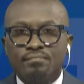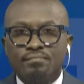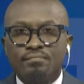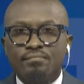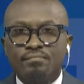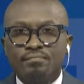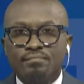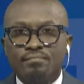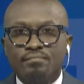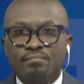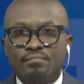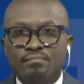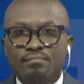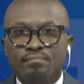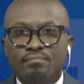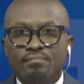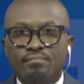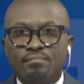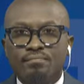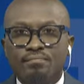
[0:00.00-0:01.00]

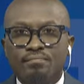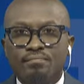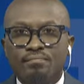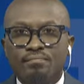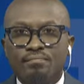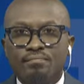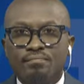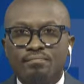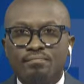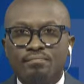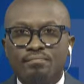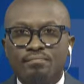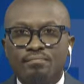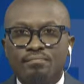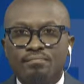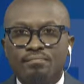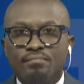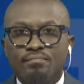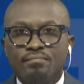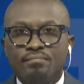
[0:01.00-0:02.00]

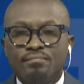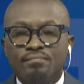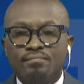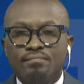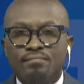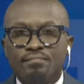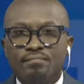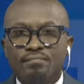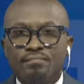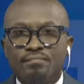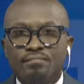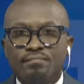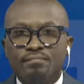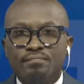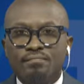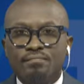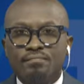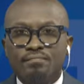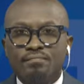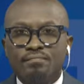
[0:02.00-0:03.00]

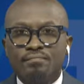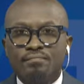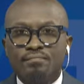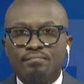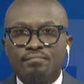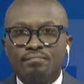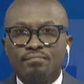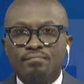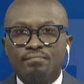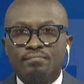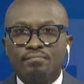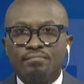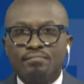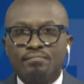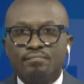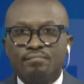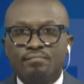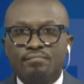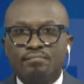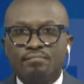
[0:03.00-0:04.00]

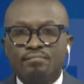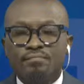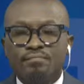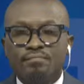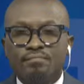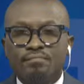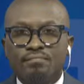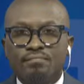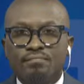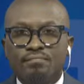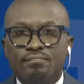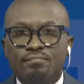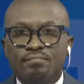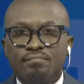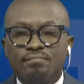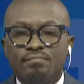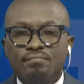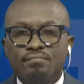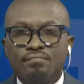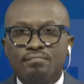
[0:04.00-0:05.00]

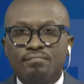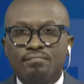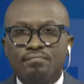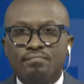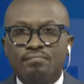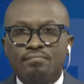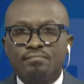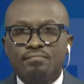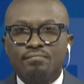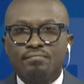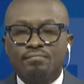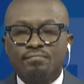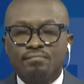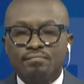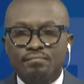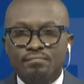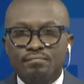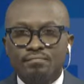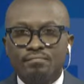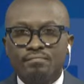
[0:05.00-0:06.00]

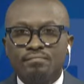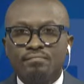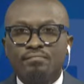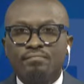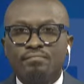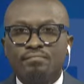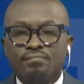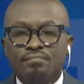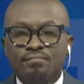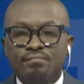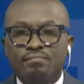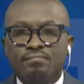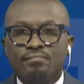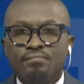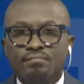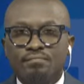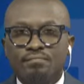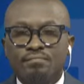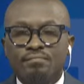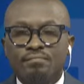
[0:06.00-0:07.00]

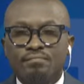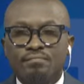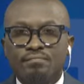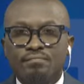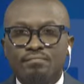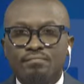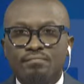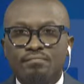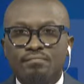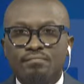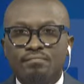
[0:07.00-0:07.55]
(not speaking)